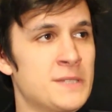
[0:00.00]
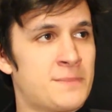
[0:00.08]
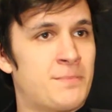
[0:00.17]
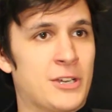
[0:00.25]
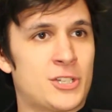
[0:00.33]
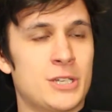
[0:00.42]

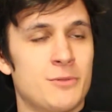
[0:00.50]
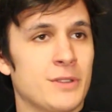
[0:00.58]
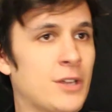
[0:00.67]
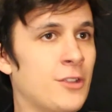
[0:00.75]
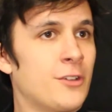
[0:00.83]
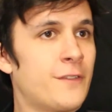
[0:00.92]
especially with
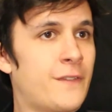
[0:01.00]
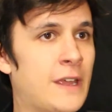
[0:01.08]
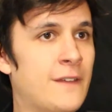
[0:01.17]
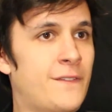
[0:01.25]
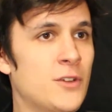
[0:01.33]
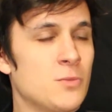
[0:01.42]
other
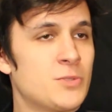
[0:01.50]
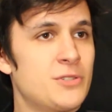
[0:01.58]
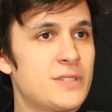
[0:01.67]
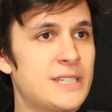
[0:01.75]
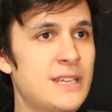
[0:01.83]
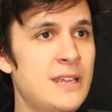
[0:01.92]
fan films
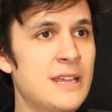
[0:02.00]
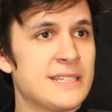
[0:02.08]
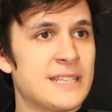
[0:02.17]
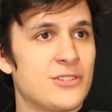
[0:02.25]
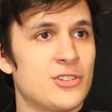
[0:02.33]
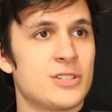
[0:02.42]
you see,
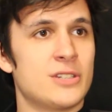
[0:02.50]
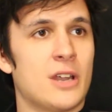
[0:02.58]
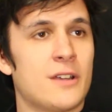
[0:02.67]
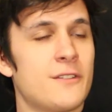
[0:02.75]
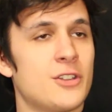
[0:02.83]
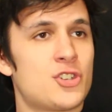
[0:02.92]
is that there's
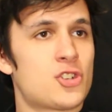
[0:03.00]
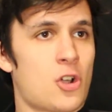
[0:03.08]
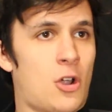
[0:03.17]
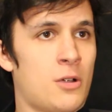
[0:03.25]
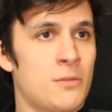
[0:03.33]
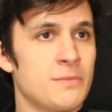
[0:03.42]
none of the
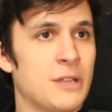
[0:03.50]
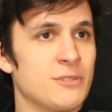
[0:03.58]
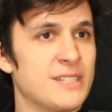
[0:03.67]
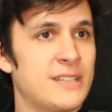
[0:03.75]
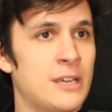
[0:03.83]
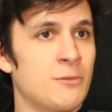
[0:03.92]
charm that
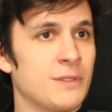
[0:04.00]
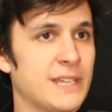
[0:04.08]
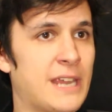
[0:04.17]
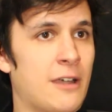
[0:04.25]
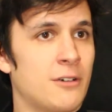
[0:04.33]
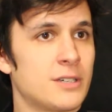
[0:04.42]
was there with the
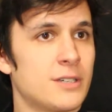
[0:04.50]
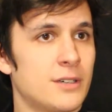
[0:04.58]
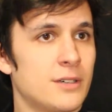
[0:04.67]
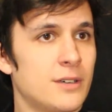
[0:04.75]
character.